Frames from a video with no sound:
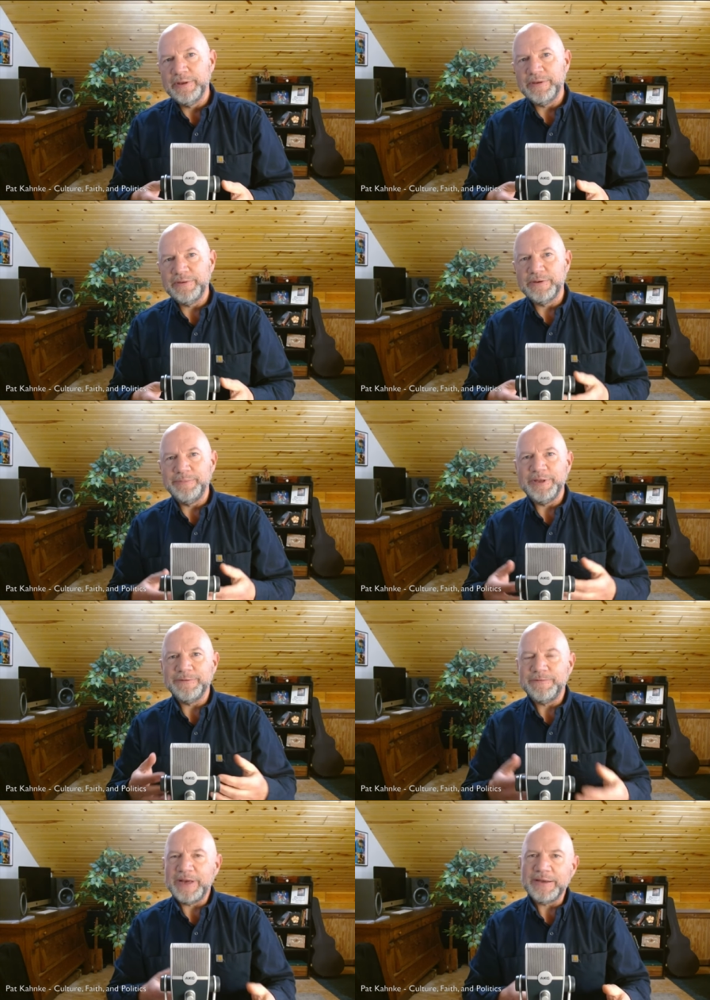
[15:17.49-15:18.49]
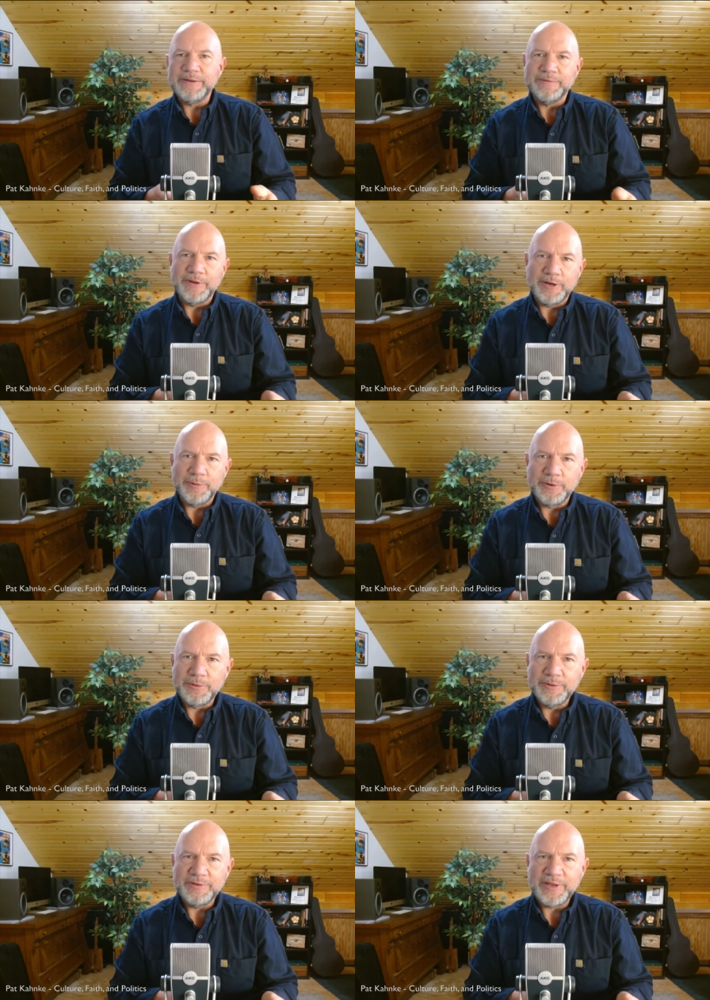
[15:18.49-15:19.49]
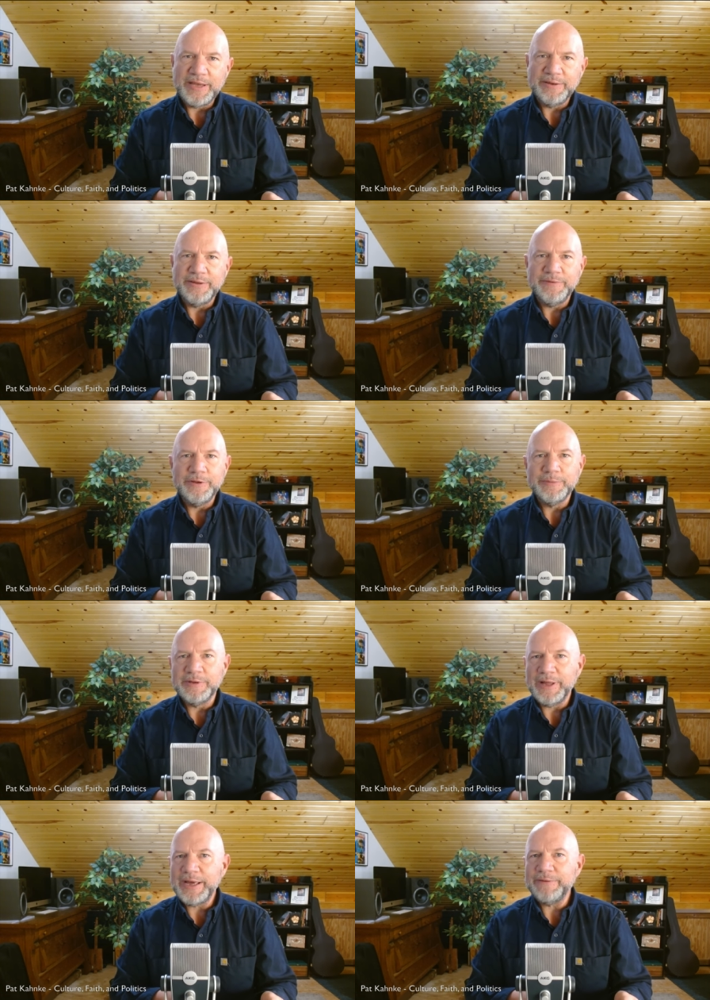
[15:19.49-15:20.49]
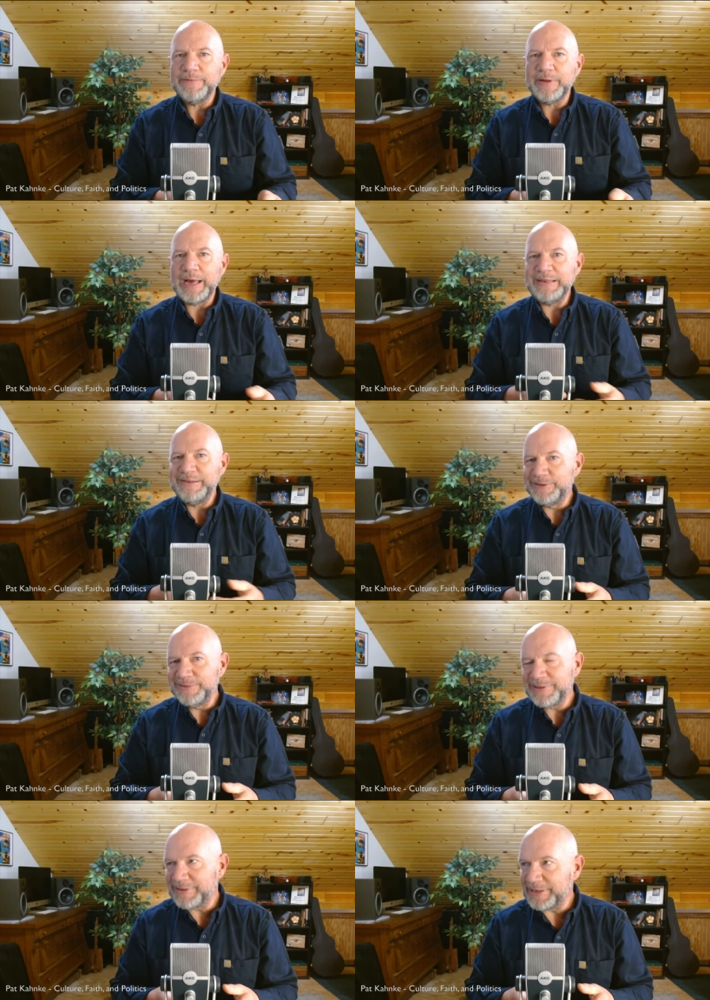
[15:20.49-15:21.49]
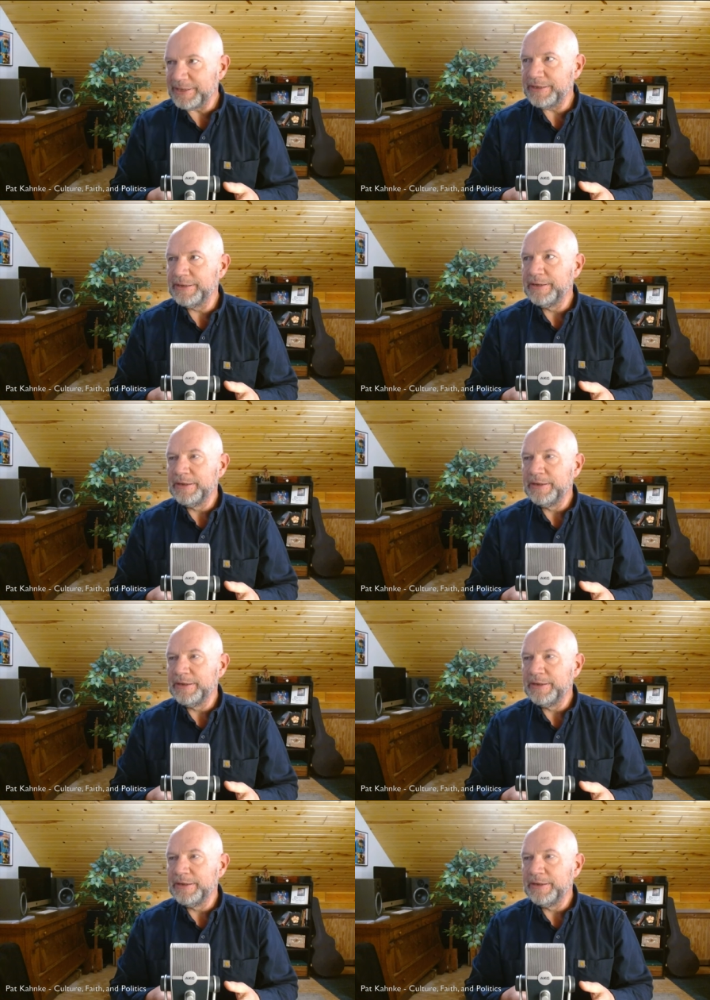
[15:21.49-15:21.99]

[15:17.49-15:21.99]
is going to be effective to uphold the sanctity of human life, I don't think